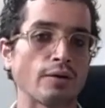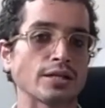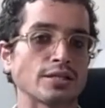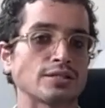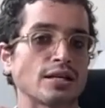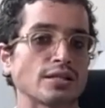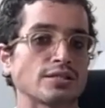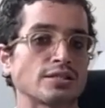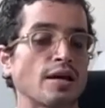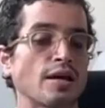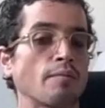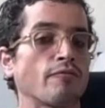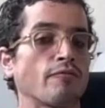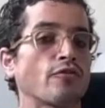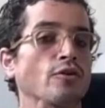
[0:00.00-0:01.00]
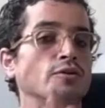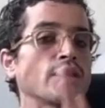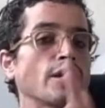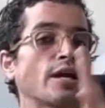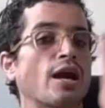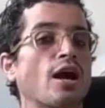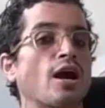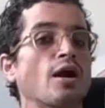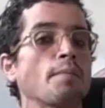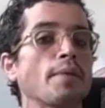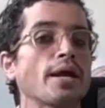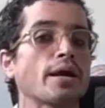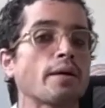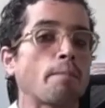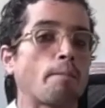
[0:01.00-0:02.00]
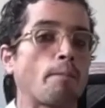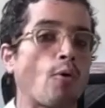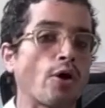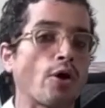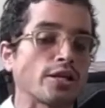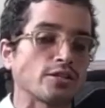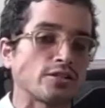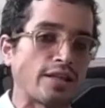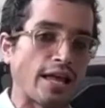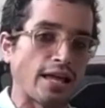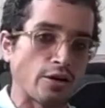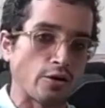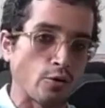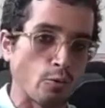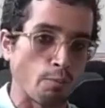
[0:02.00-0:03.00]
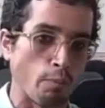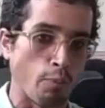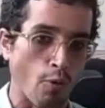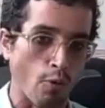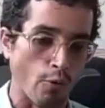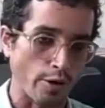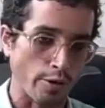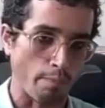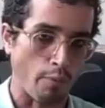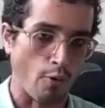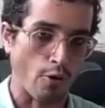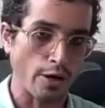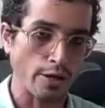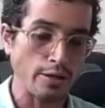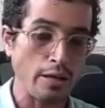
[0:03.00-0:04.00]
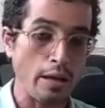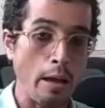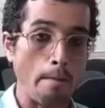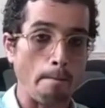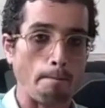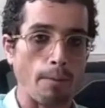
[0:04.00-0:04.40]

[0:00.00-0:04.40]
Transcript: it's a sum from the karmic point that you were born,